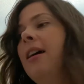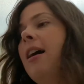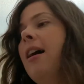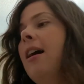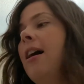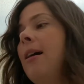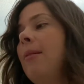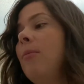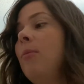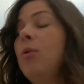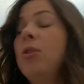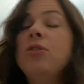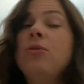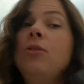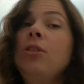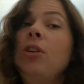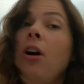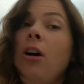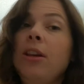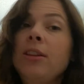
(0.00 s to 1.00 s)
um, which
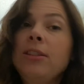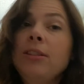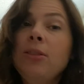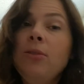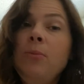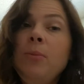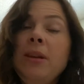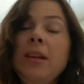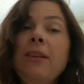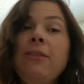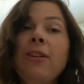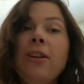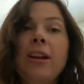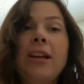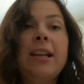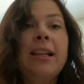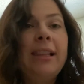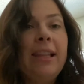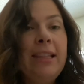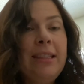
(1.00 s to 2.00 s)
would also be very
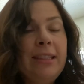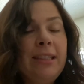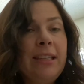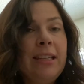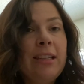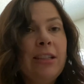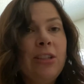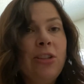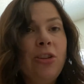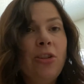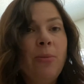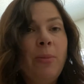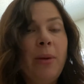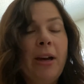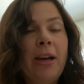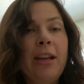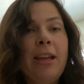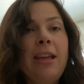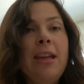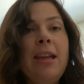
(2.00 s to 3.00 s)
cleansing to your
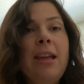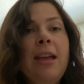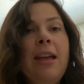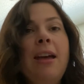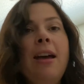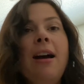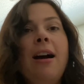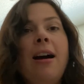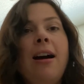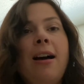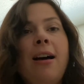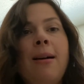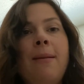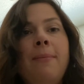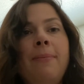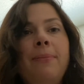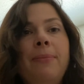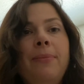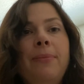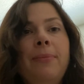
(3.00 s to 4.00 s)
body
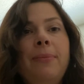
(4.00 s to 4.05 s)
um,